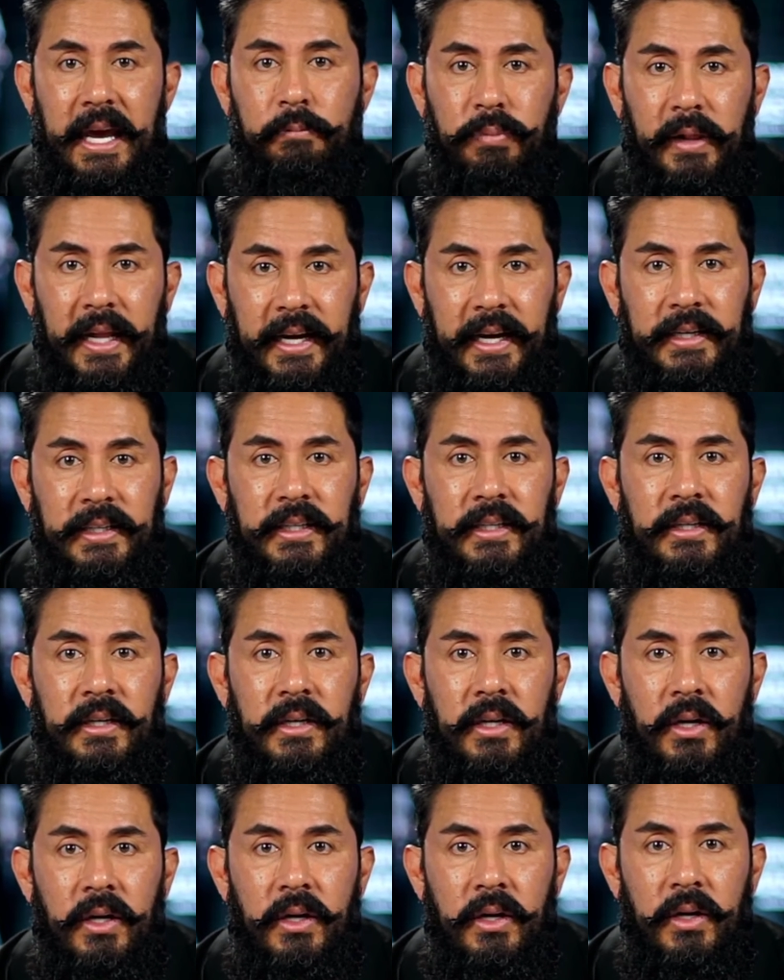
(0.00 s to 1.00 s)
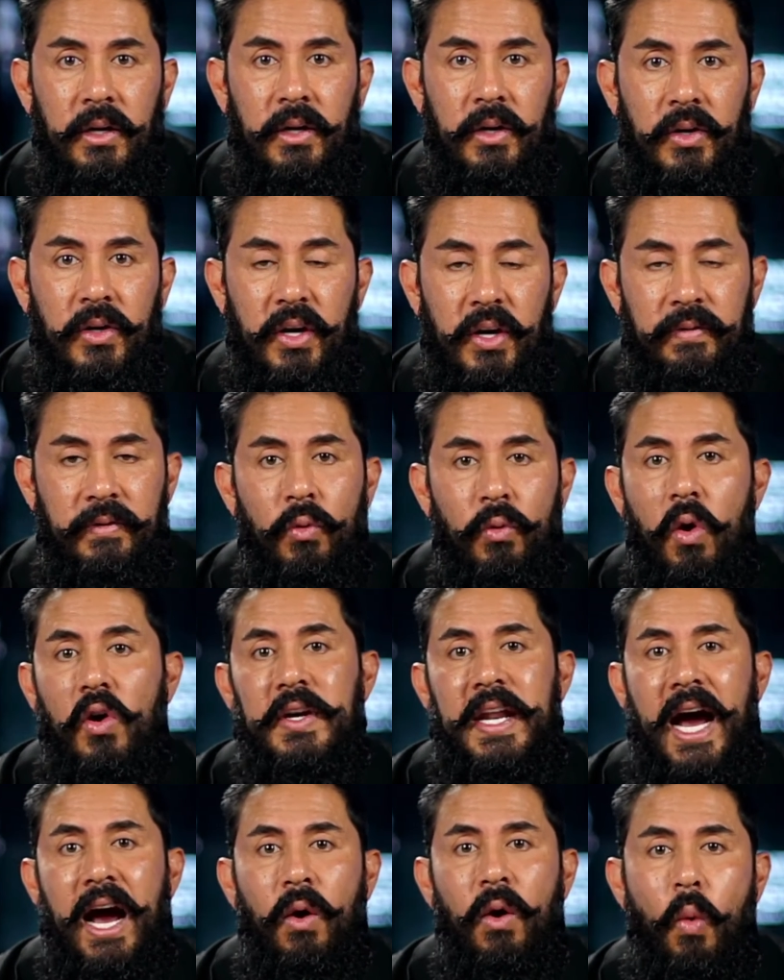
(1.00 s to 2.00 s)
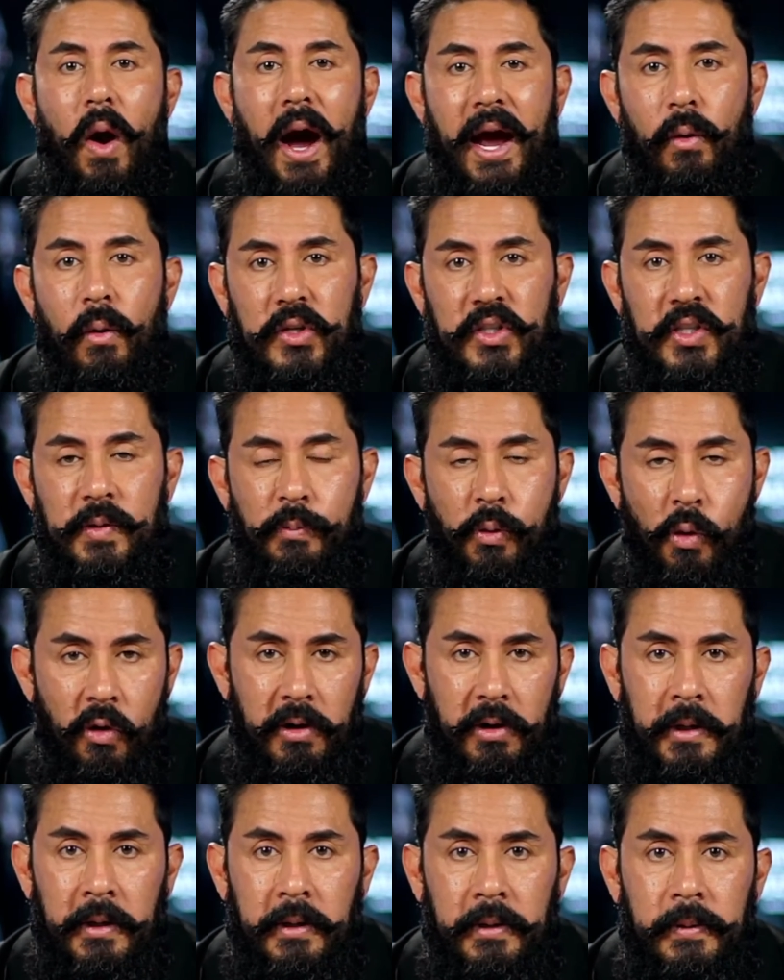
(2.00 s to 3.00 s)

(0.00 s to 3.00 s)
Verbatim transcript: plan. you even wrote down why it was important.